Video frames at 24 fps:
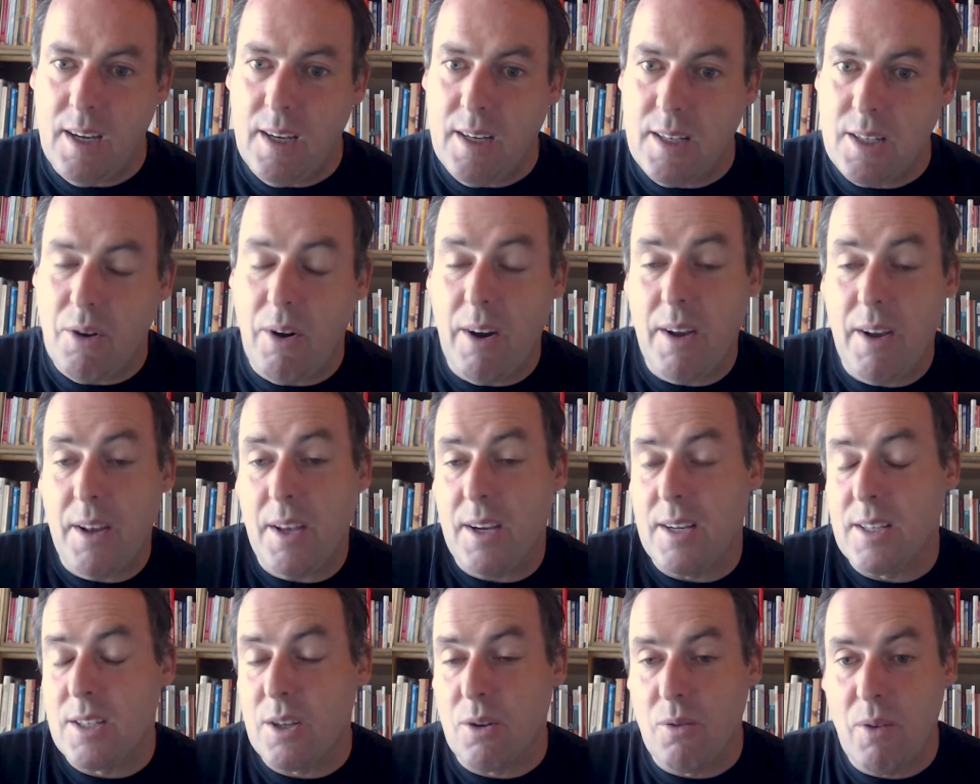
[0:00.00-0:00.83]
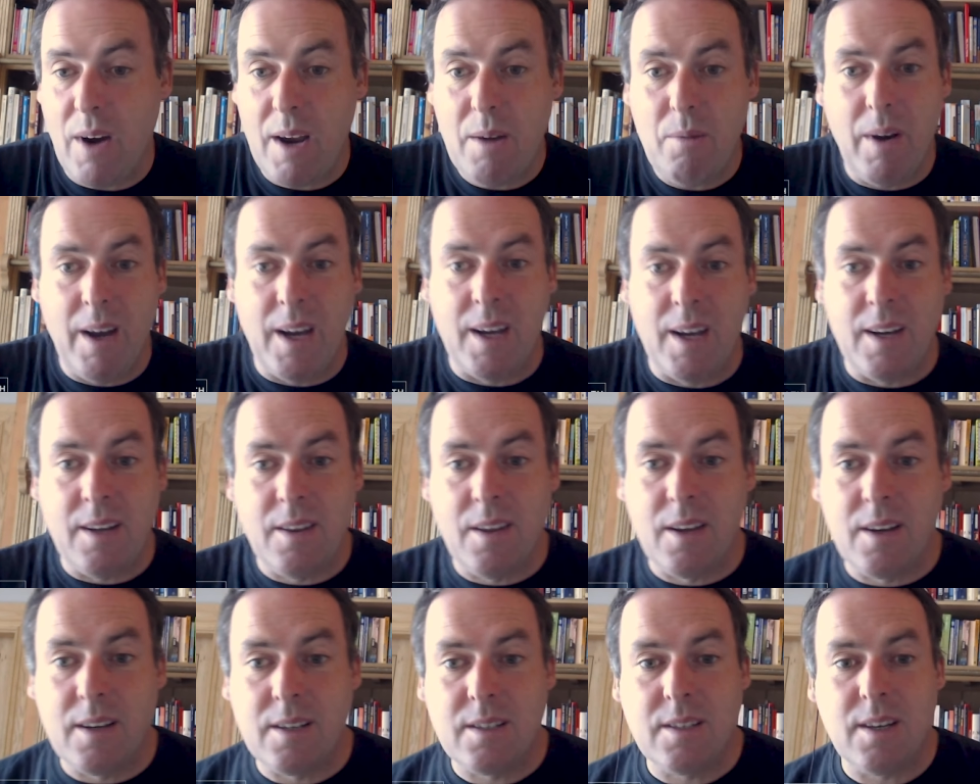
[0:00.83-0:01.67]
So I think it's a great way. I
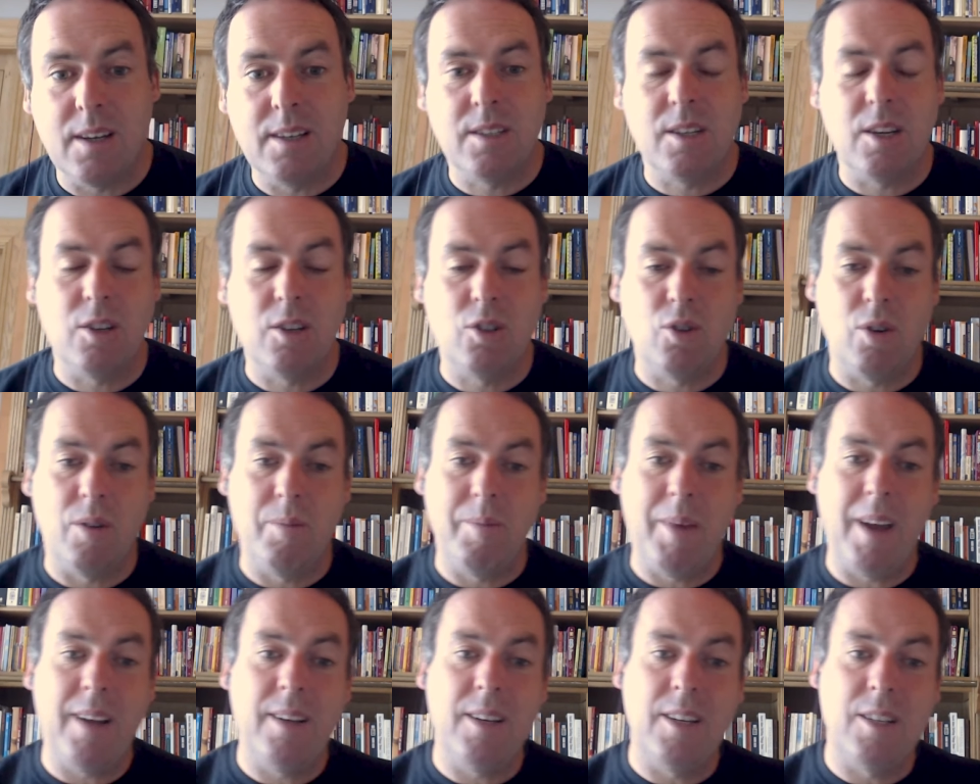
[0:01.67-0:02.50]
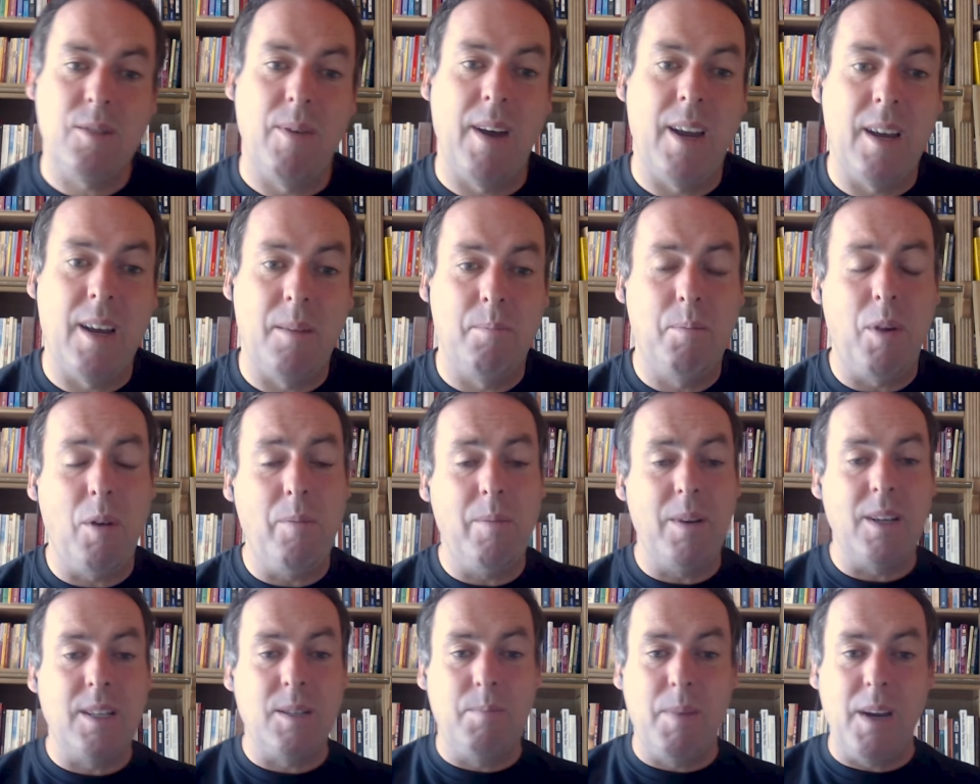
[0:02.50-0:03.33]
think it's it's a tremendous way. And
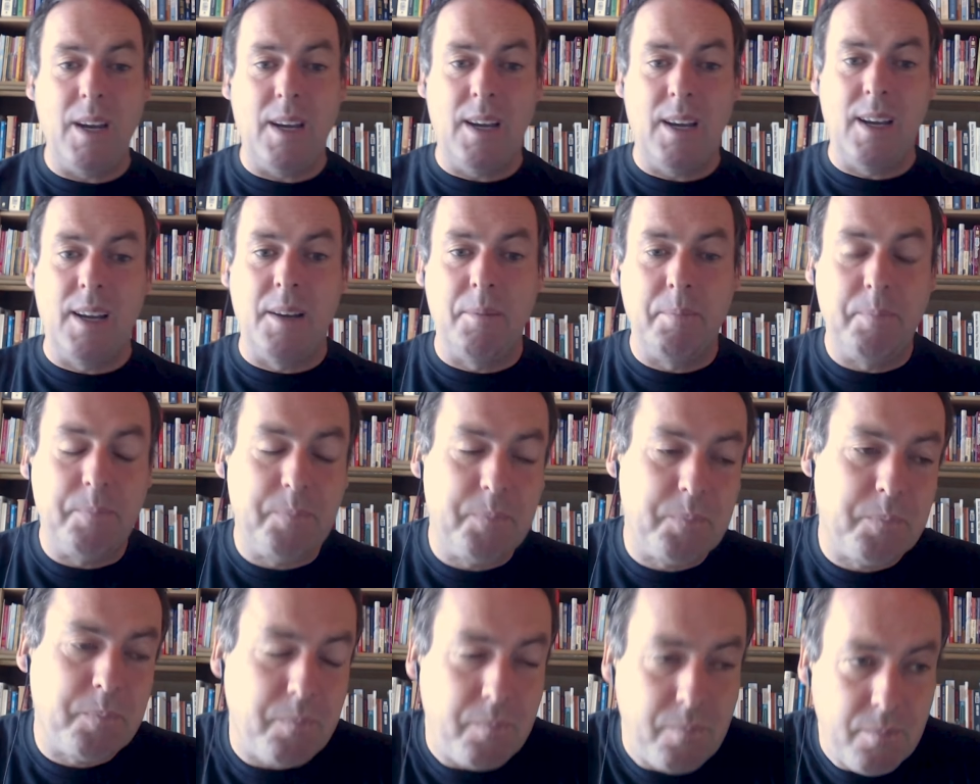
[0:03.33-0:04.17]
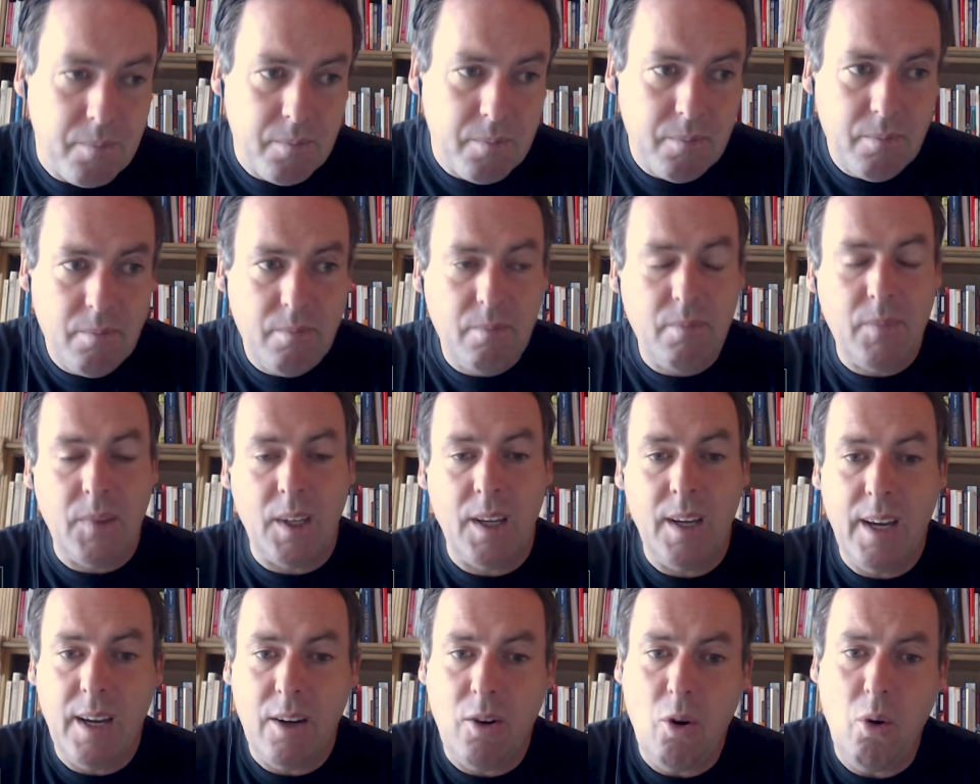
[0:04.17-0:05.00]
public speaking,
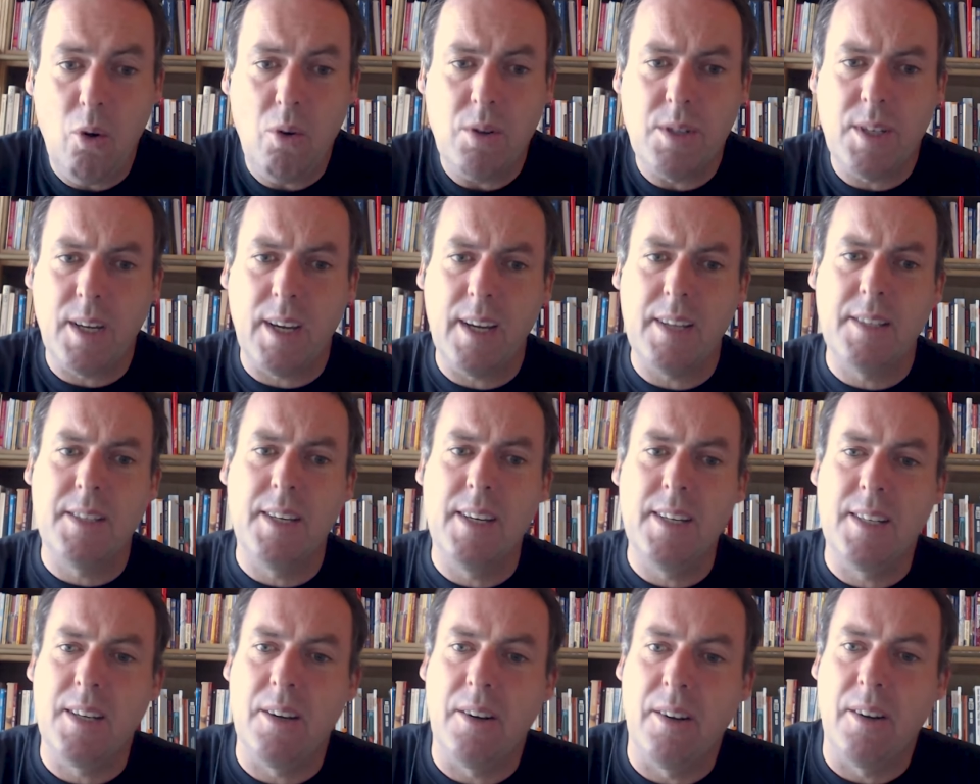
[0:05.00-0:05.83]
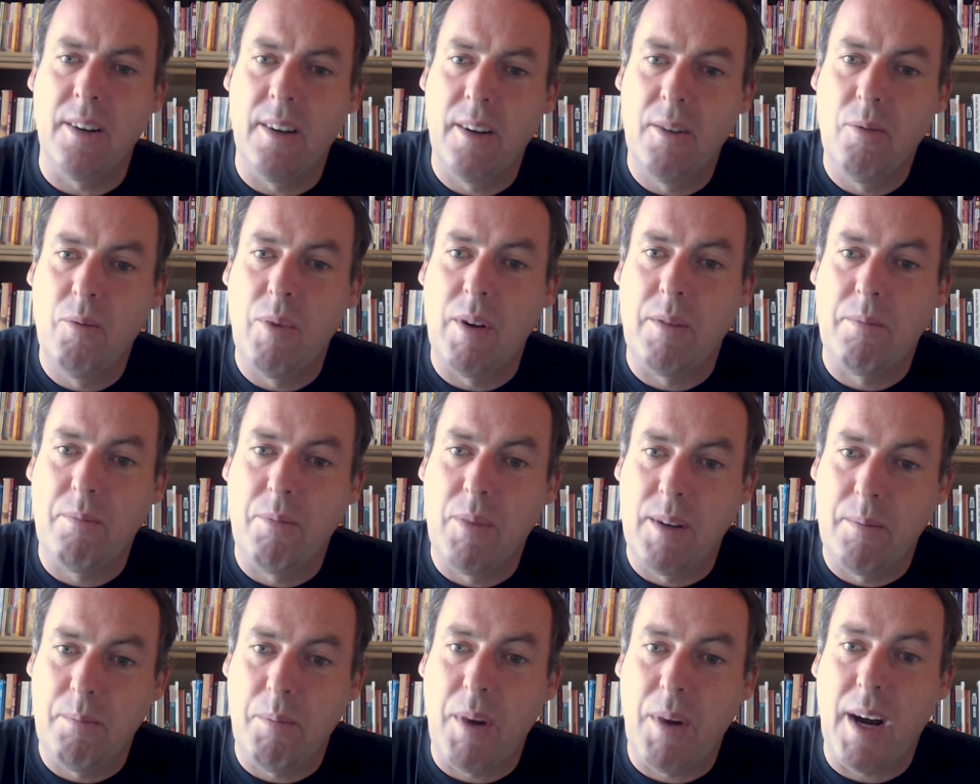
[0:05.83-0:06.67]
of course, it gets easier with
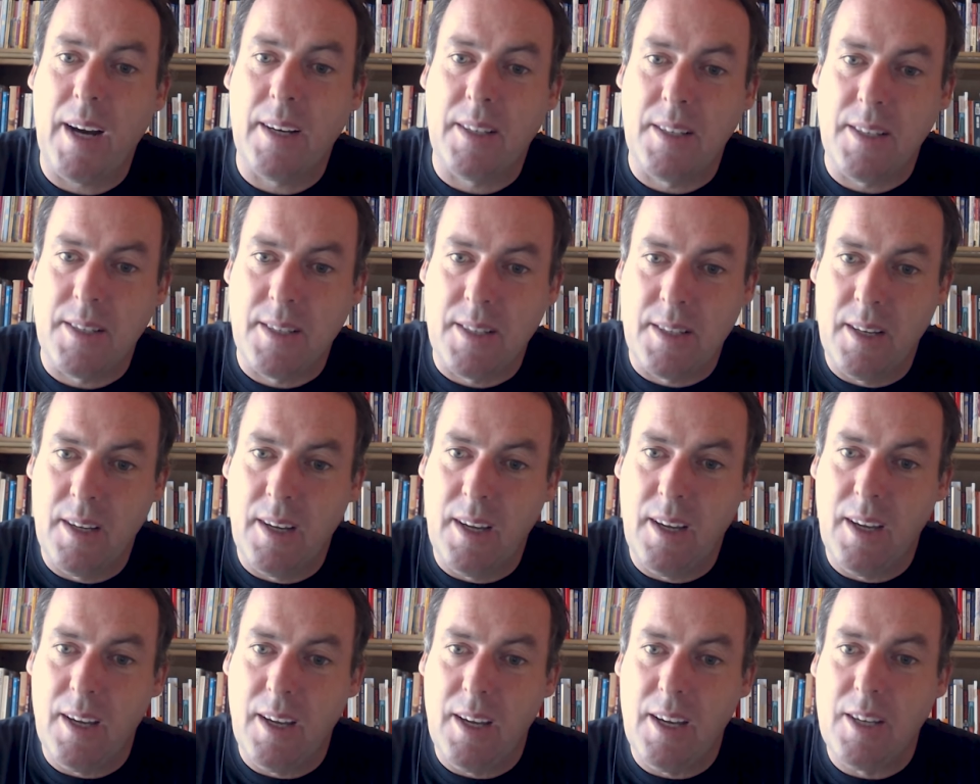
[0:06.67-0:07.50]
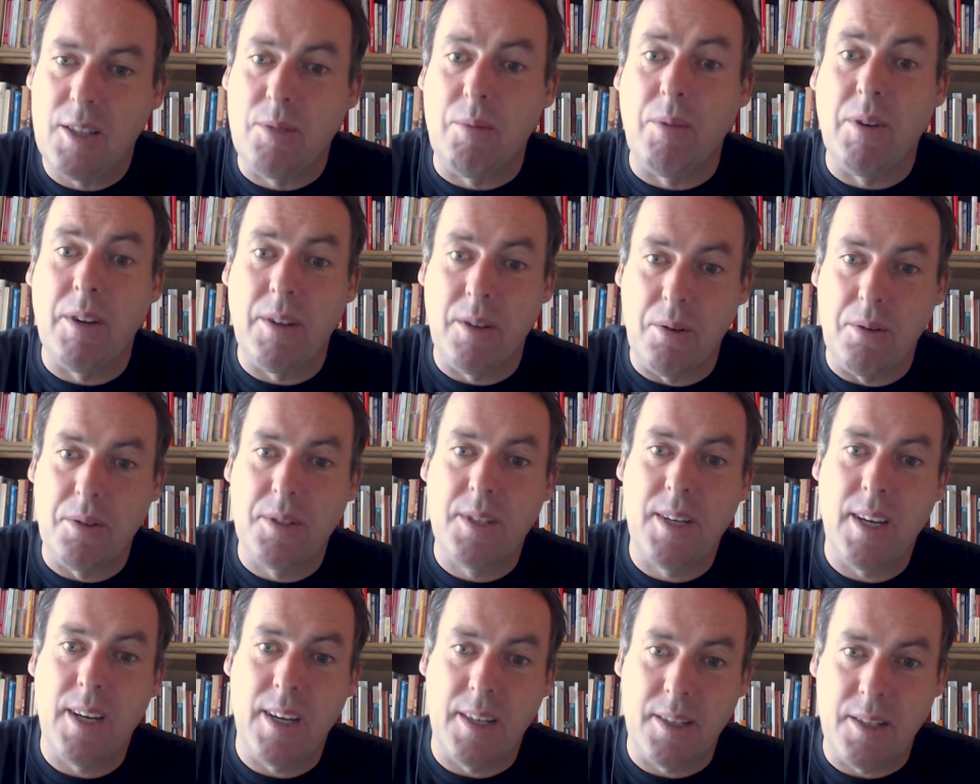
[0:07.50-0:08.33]
with practice. It's one of
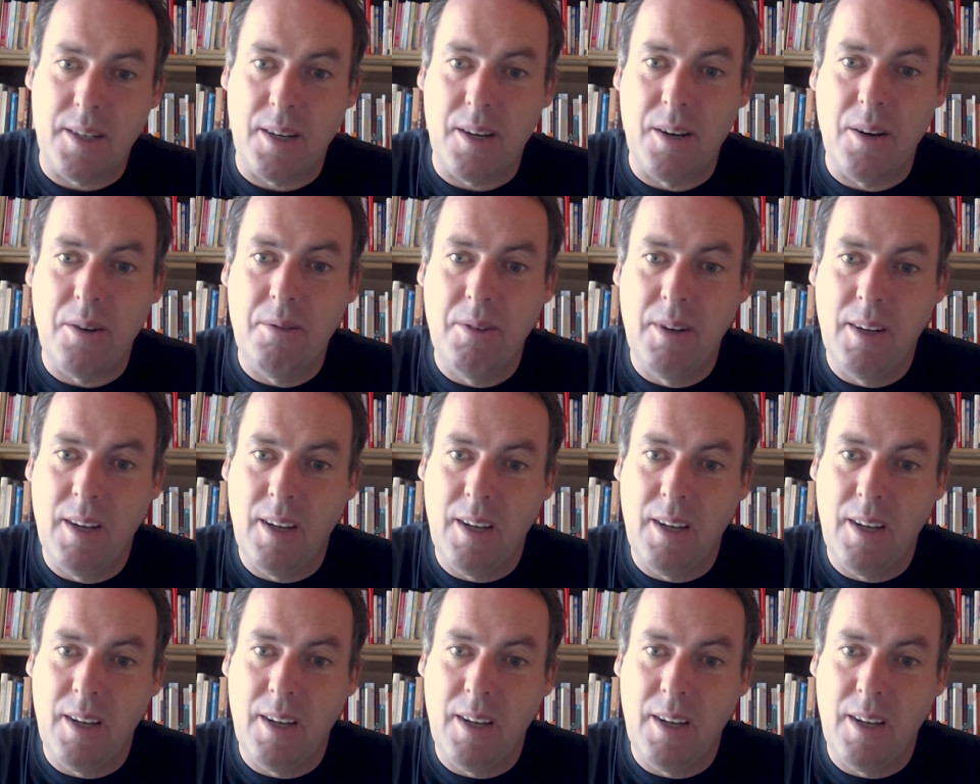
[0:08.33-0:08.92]
those things, you know.